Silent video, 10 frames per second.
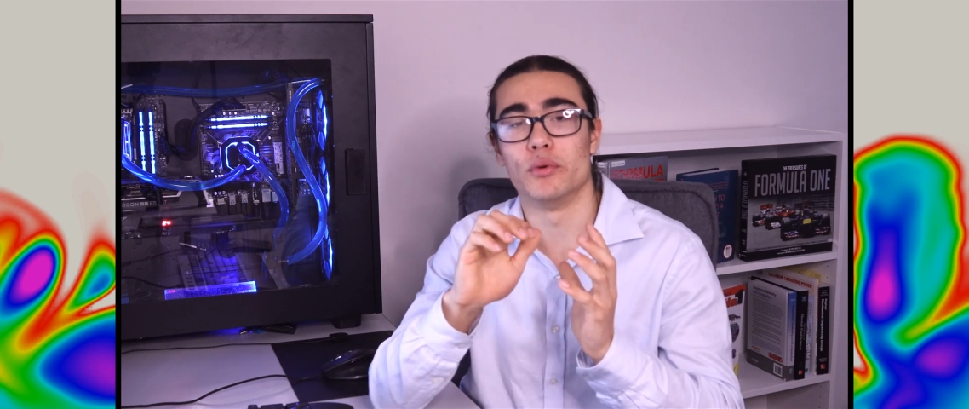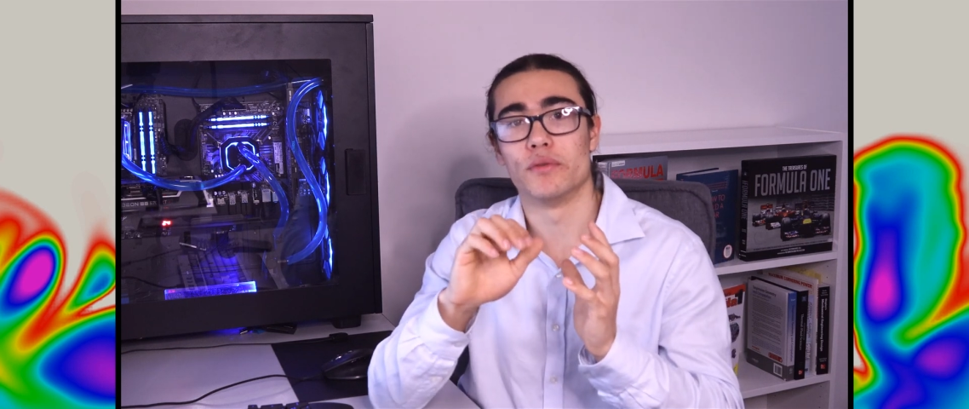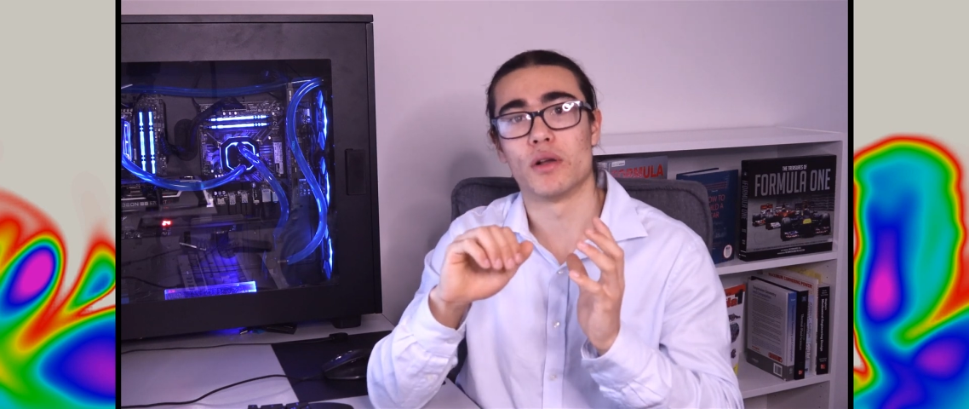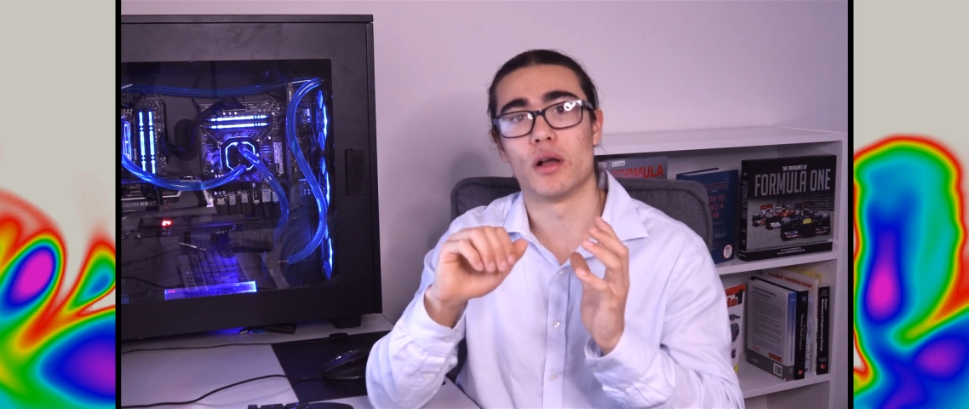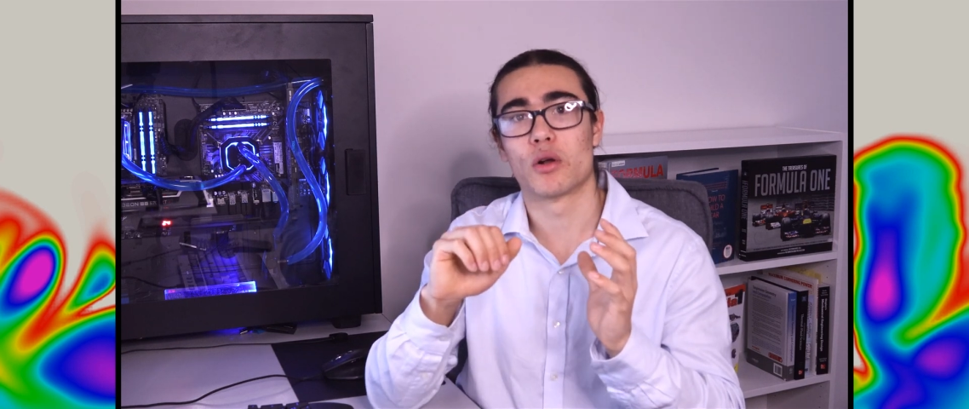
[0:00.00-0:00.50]

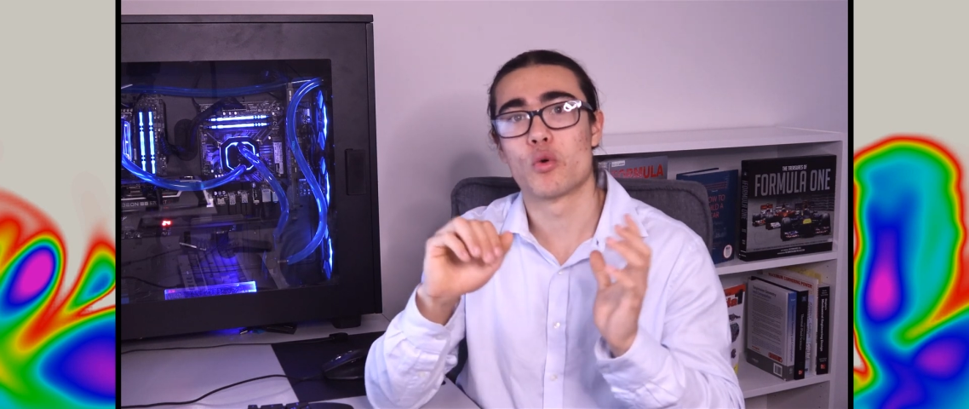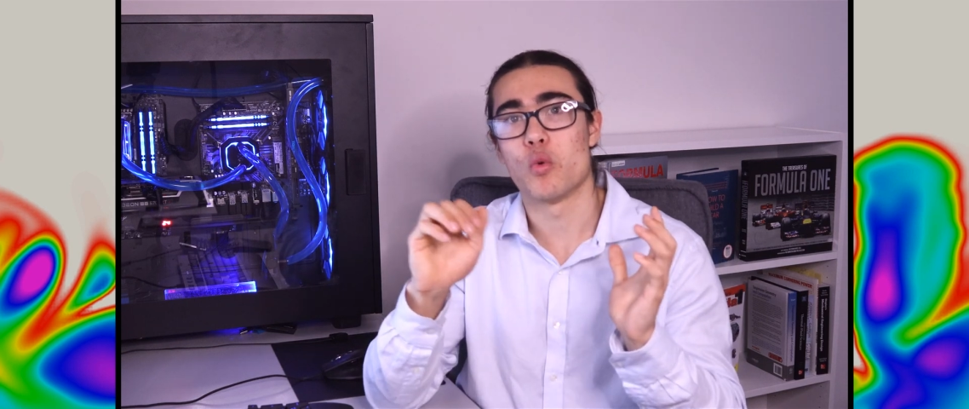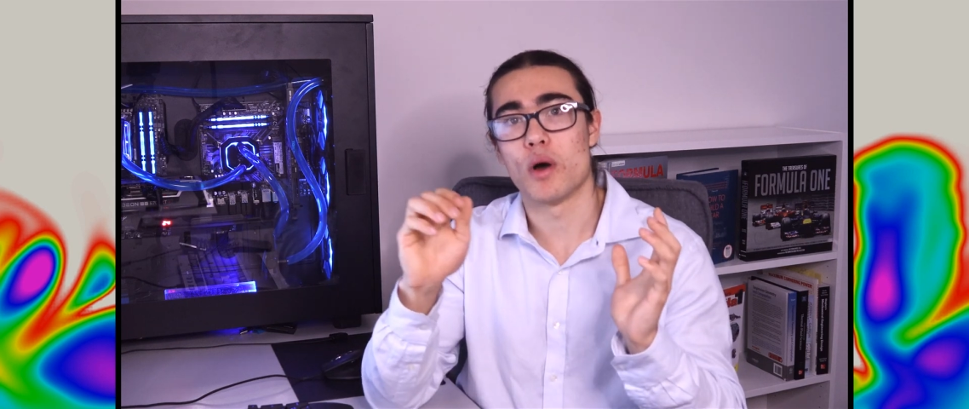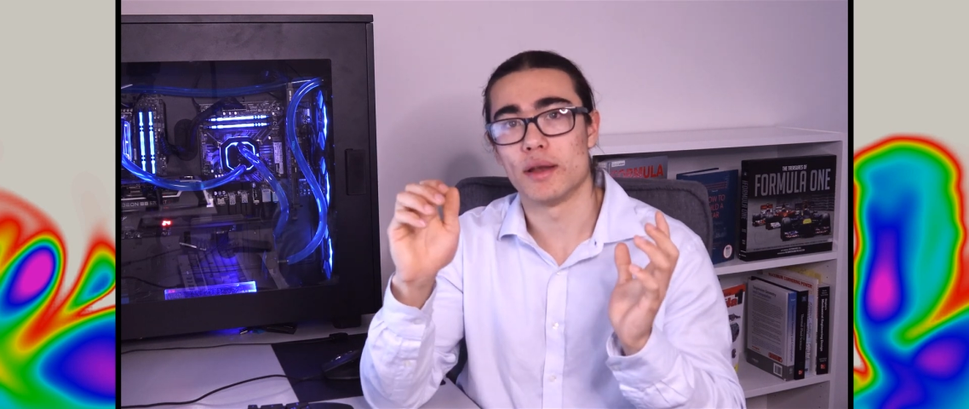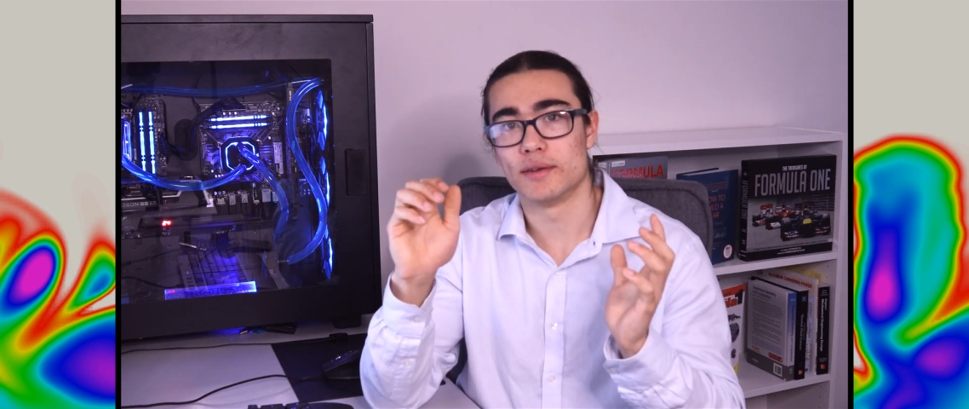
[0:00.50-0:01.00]
we've got
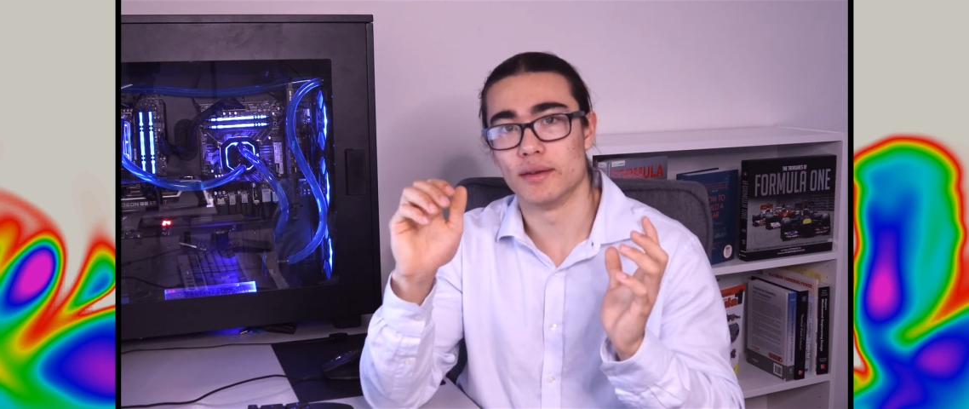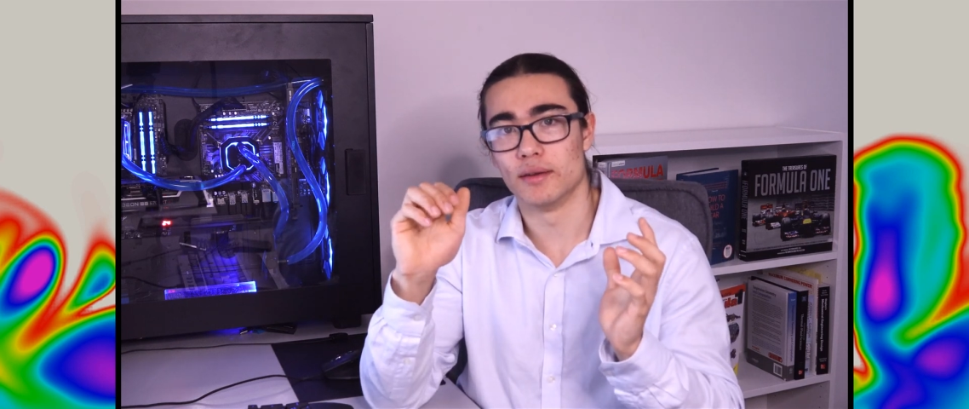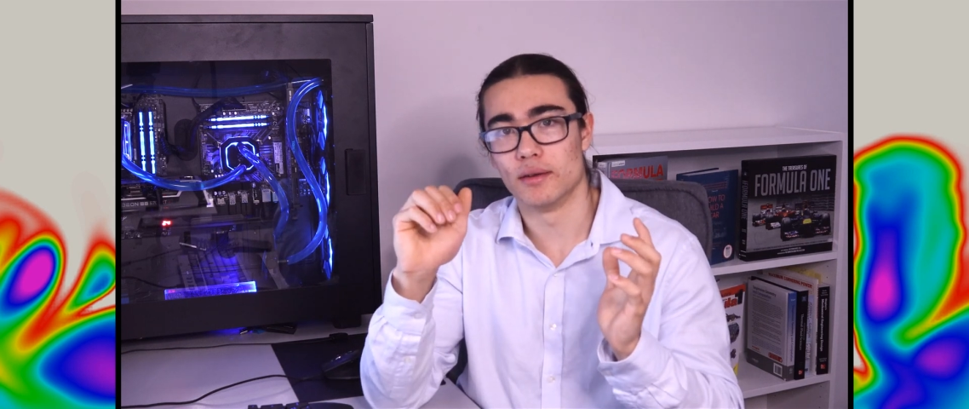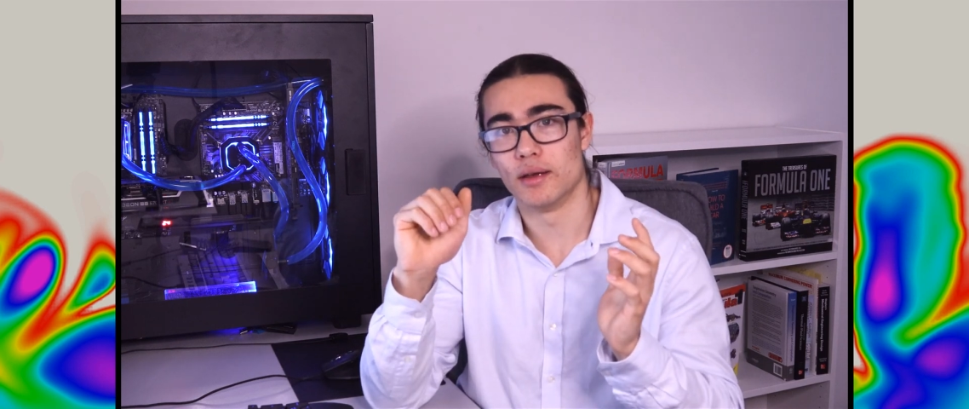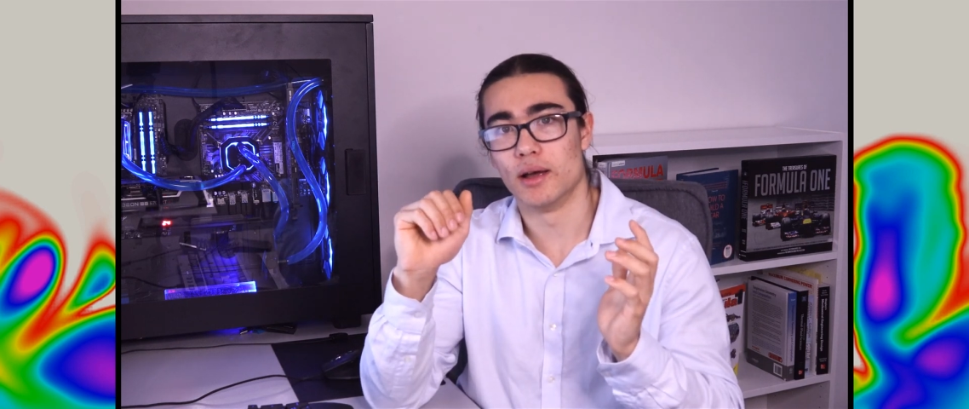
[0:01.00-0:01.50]
quite
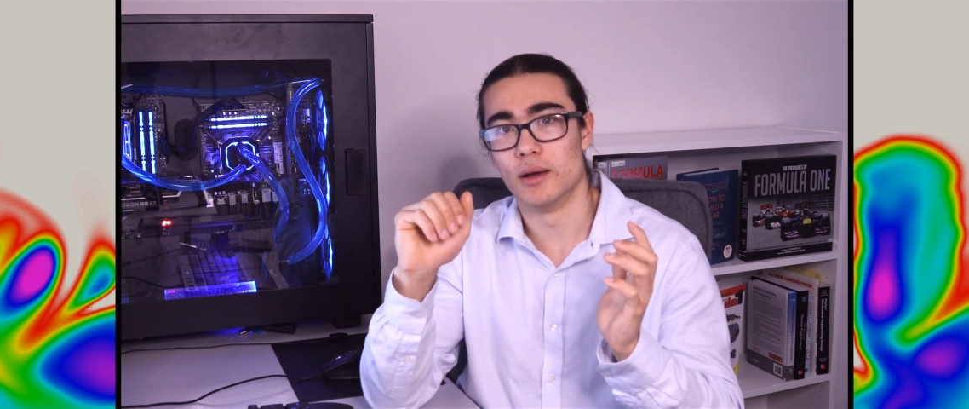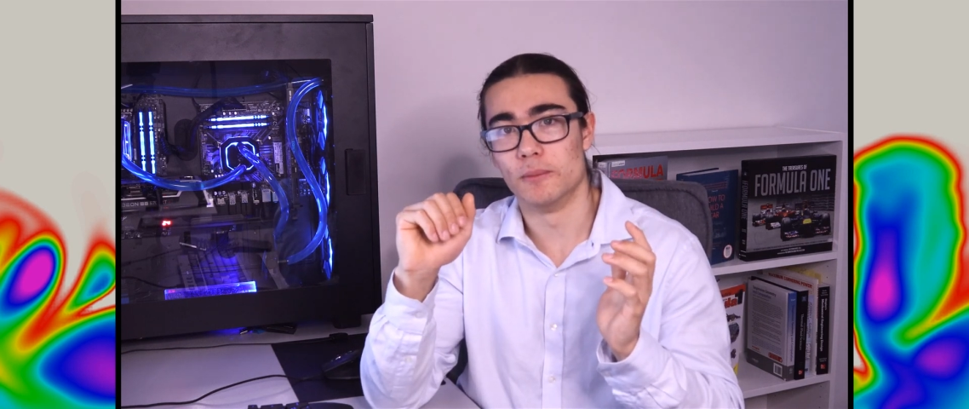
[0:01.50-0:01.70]
a